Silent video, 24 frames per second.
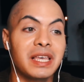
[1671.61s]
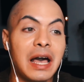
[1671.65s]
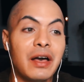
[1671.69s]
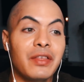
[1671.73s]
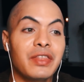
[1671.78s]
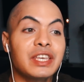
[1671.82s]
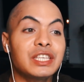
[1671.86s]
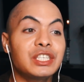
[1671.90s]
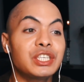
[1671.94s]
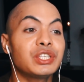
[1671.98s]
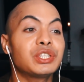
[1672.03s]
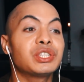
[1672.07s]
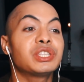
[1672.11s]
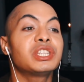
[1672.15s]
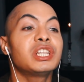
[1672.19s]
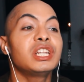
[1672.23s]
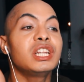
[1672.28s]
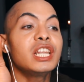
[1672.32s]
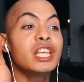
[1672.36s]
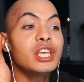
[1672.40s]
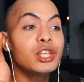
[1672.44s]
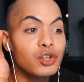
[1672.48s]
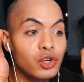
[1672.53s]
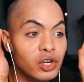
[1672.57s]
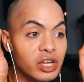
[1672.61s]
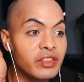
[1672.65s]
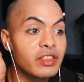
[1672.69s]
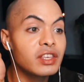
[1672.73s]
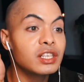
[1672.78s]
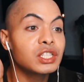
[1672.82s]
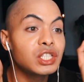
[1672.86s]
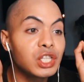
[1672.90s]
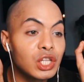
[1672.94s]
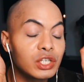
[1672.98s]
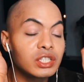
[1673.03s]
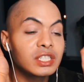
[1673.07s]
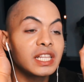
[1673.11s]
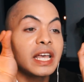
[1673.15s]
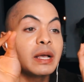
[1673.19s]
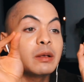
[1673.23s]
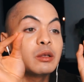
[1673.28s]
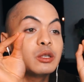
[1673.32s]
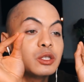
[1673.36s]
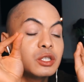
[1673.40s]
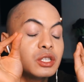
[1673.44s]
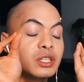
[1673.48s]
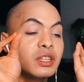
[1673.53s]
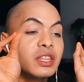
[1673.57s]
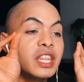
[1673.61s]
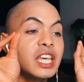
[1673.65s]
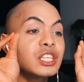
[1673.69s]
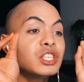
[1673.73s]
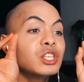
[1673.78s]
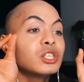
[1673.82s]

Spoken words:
How they just literally, this looks like they